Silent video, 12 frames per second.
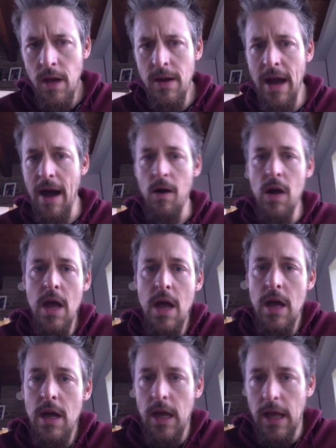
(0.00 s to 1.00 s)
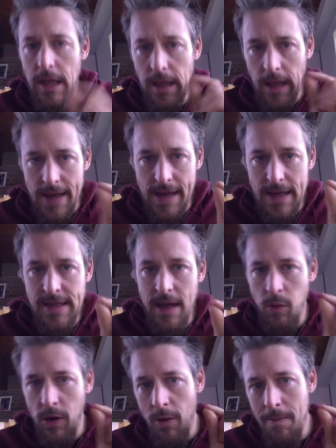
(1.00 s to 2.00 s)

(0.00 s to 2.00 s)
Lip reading: Now, like I said, we're going